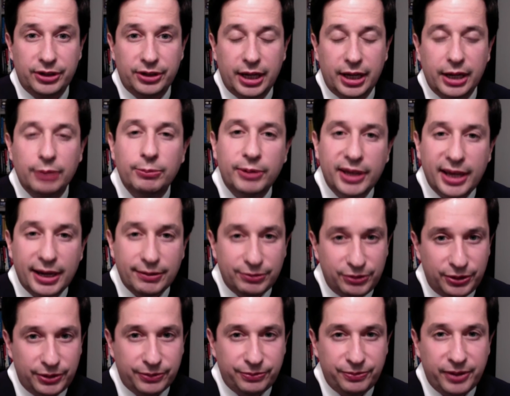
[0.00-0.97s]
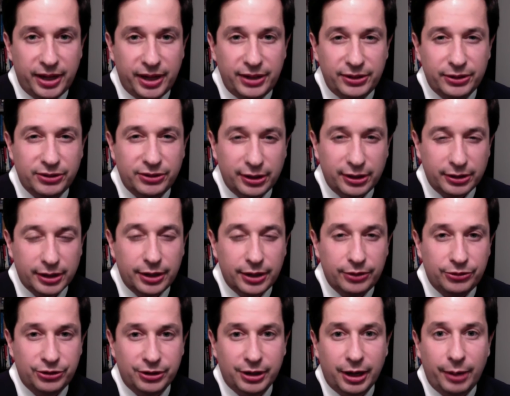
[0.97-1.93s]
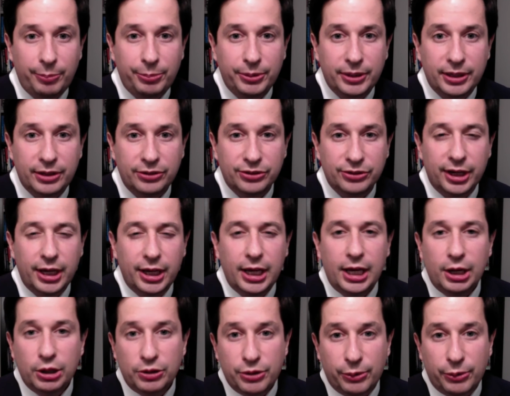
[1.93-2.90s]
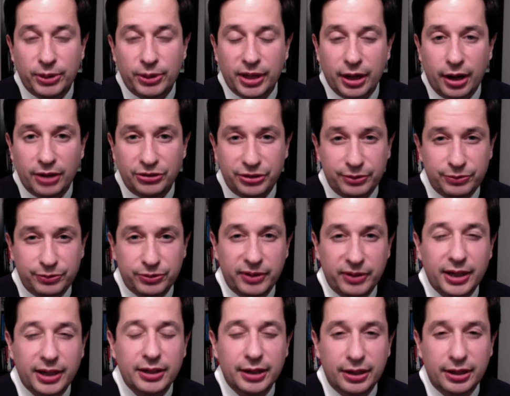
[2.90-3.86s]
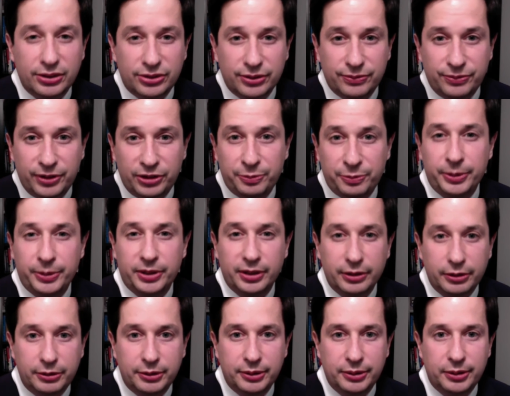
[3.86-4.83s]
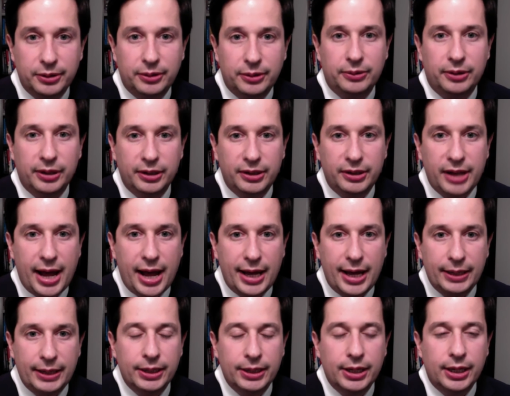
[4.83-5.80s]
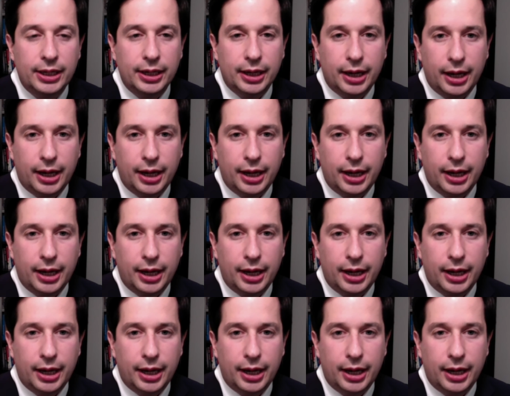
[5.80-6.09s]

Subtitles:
And we have to defend our technology companies, though we also have to recognize that Facebook and Google are not